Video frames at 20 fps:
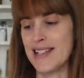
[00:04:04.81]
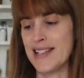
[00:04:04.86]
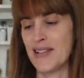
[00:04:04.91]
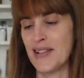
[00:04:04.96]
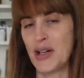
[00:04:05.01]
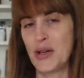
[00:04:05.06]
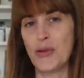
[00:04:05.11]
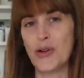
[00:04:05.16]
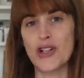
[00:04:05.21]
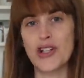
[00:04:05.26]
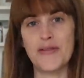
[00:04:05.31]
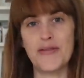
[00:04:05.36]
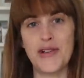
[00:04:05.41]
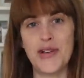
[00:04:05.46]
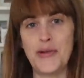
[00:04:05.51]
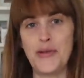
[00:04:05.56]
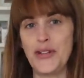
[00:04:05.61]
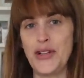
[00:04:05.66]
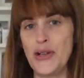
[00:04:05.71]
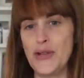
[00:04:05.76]
So I'm going to watch a
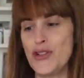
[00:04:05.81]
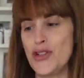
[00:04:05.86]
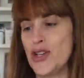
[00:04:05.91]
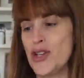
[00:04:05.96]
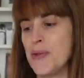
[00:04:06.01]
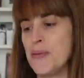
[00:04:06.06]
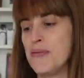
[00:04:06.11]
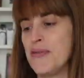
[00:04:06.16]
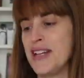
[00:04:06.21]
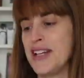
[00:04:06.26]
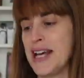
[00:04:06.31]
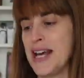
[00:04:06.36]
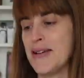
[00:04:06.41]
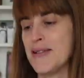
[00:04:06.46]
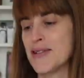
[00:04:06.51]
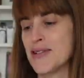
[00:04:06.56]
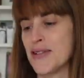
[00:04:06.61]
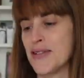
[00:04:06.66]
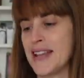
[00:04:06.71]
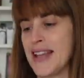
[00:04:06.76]
few YouTube
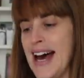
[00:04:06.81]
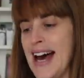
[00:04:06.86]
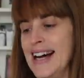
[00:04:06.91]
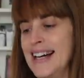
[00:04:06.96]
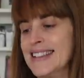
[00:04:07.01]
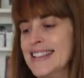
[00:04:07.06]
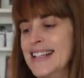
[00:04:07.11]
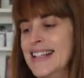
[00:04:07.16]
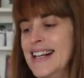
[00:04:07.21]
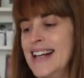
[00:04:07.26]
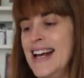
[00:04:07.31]
videos on that.